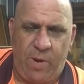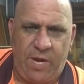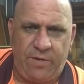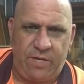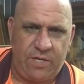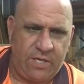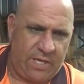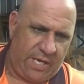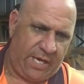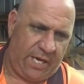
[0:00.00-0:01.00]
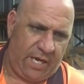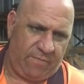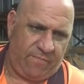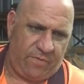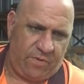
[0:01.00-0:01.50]
round.
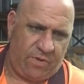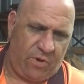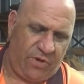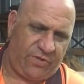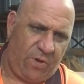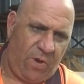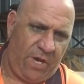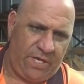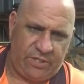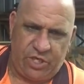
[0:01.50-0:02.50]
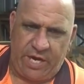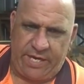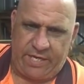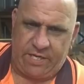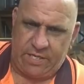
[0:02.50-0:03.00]
Nice guy,
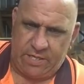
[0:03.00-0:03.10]
Jake.